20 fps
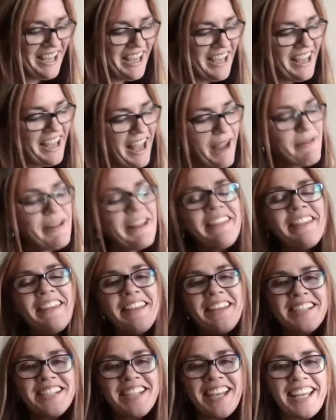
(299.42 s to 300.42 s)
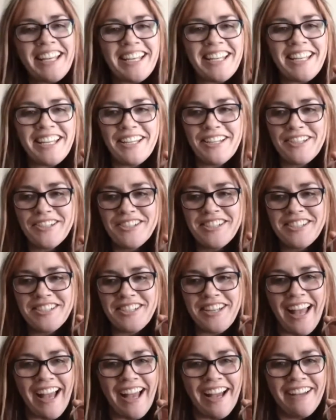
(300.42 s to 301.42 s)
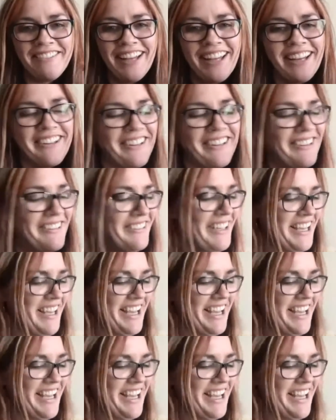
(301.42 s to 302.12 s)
I mean, I think it's like an inch and a half, I don't know.